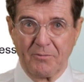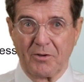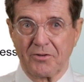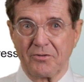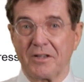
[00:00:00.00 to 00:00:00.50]
I
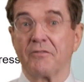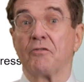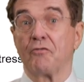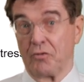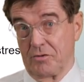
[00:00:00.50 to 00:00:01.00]
want to give
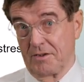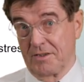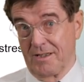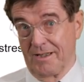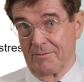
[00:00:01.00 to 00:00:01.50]
a full
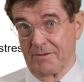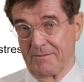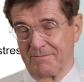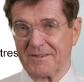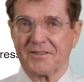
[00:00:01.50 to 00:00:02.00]
disclaimer.